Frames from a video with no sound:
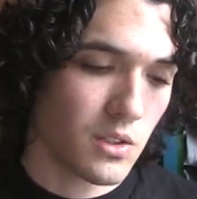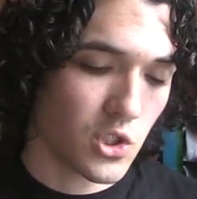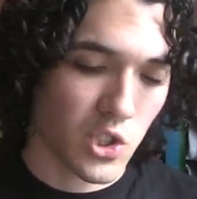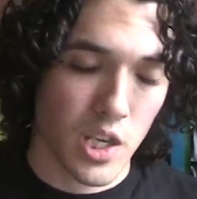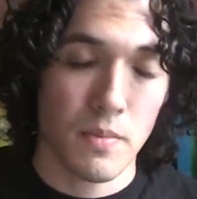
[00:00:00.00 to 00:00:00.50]

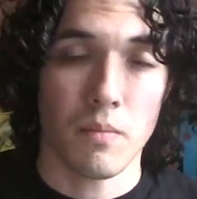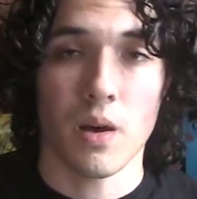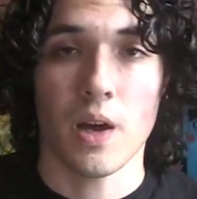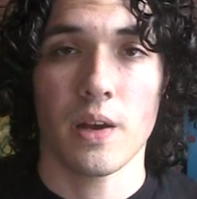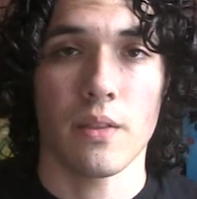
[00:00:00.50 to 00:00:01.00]
Just keep in
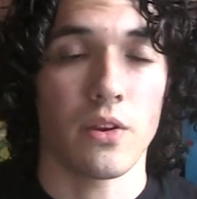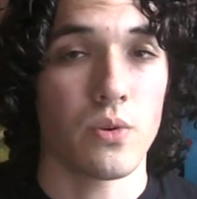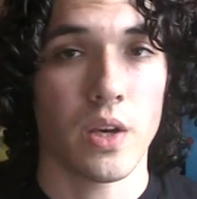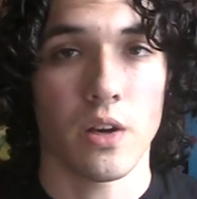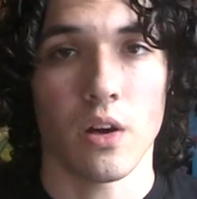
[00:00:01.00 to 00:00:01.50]
mind that you
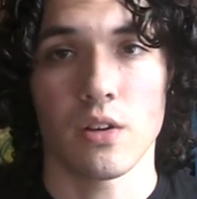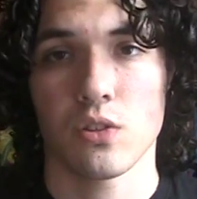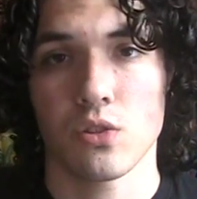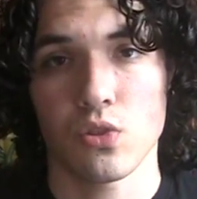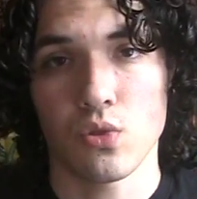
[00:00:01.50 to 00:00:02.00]
cannot
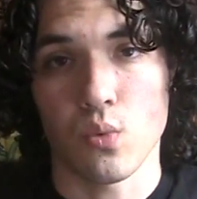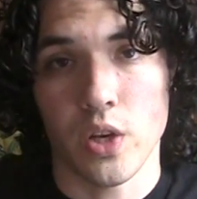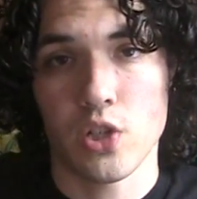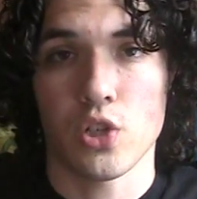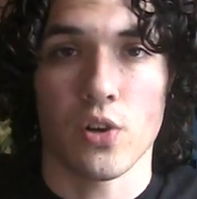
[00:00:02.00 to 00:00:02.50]

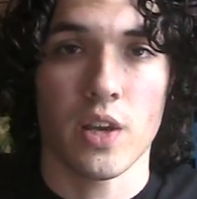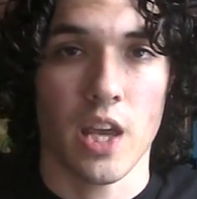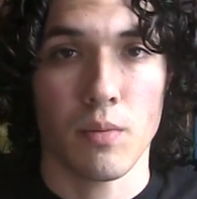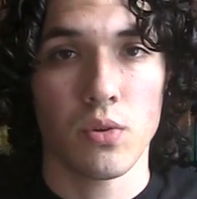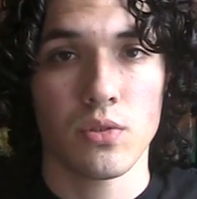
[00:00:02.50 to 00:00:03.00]
switch your
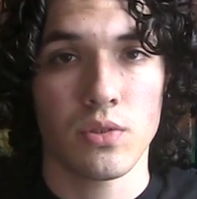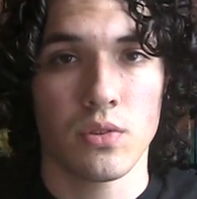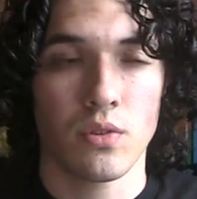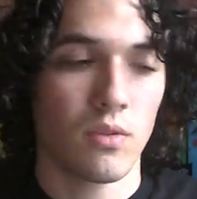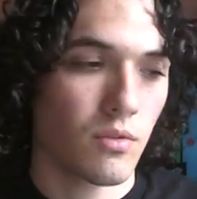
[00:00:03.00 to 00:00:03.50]
cables
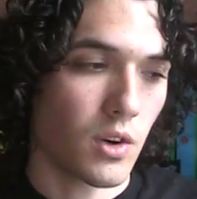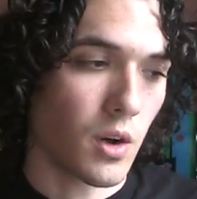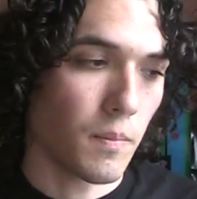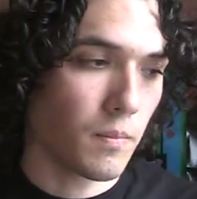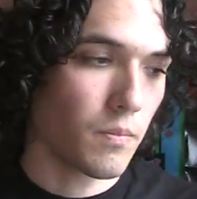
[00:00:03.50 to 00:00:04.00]

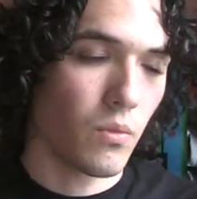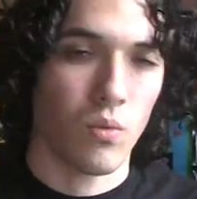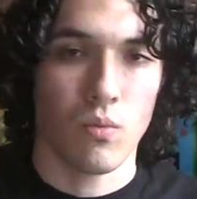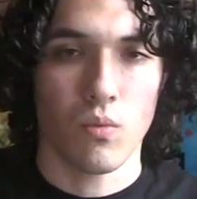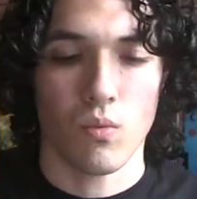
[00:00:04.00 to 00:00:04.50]
from
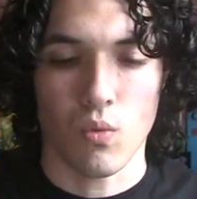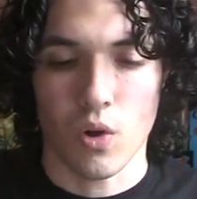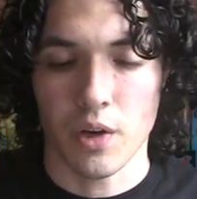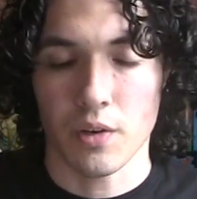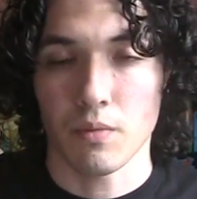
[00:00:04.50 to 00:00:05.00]

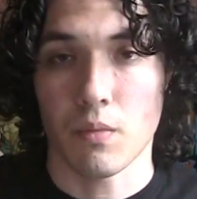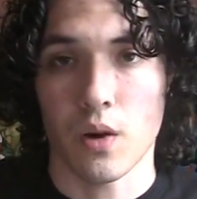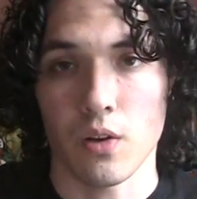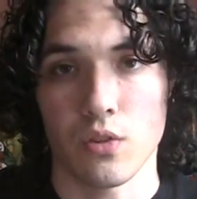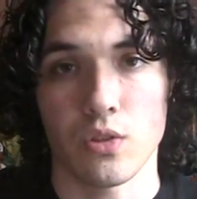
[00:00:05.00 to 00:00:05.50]
one
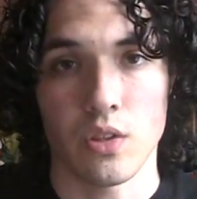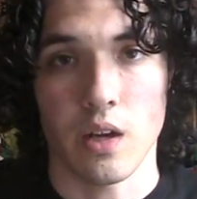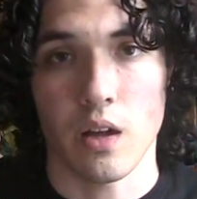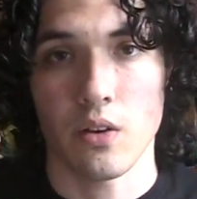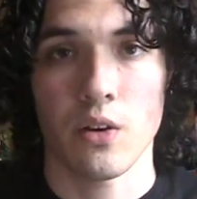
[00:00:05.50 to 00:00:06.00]
model to the
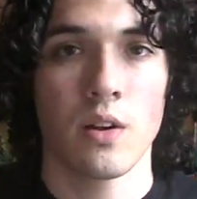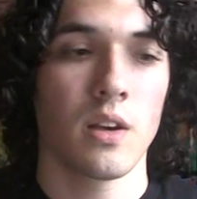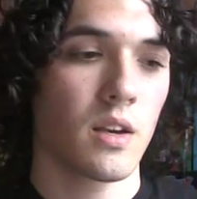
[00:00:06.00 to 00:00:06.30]
other.